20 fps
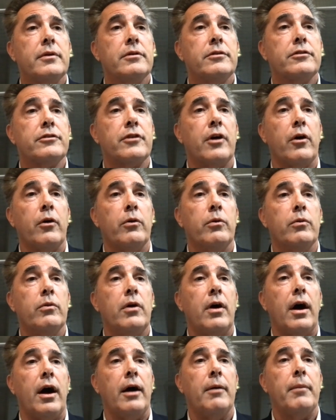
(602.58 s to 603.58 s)
So
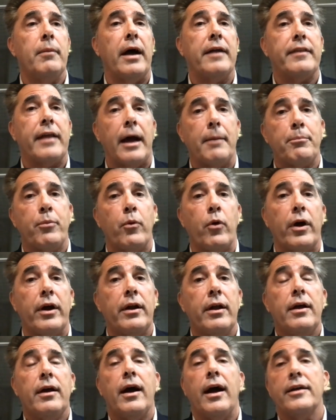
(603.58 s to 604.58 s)
at that point,
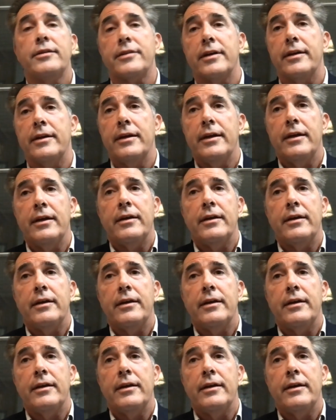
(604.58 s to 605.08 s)
I said,